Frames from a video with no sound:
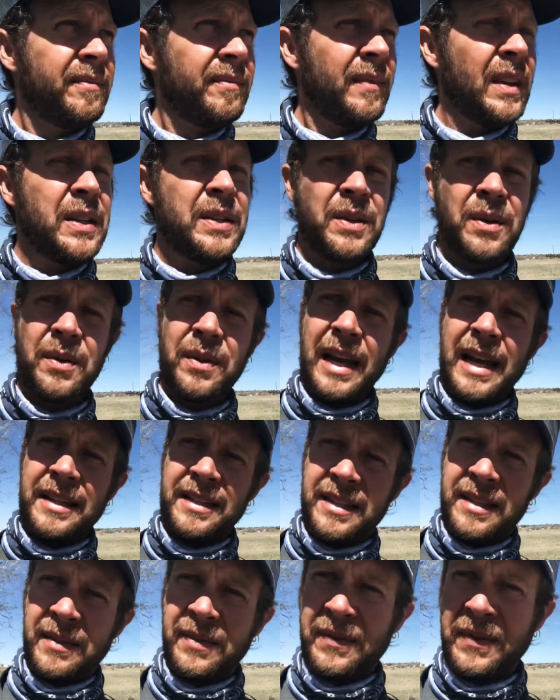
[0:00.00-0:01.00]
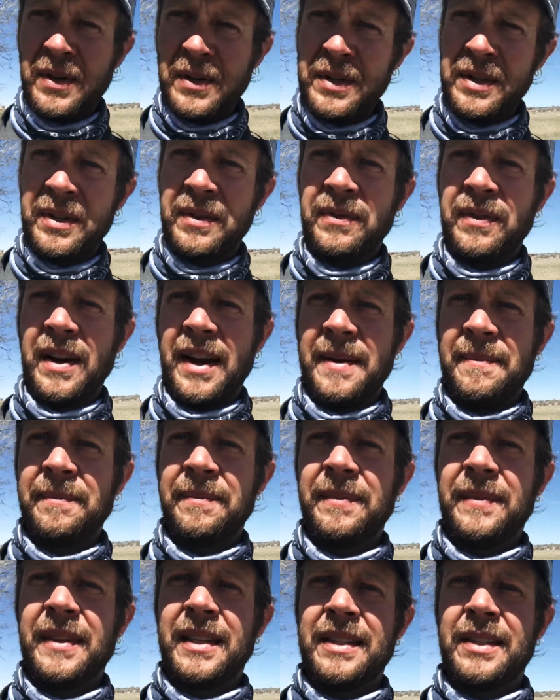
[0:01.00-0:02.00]
So that's the first frame.
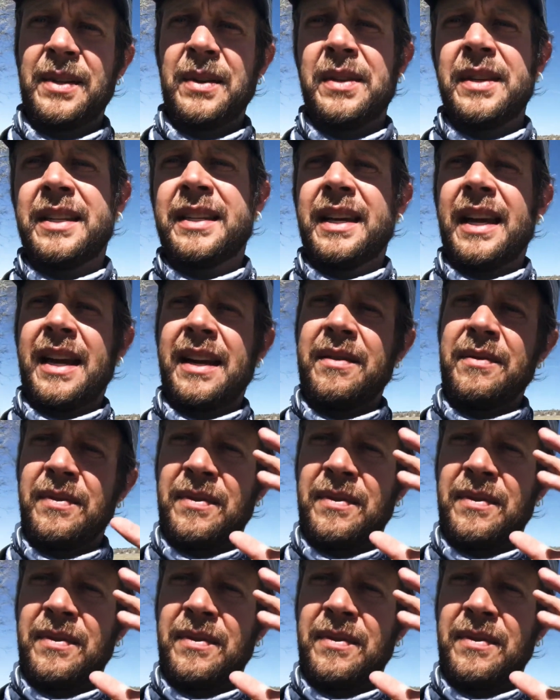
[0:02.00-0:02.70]
So the second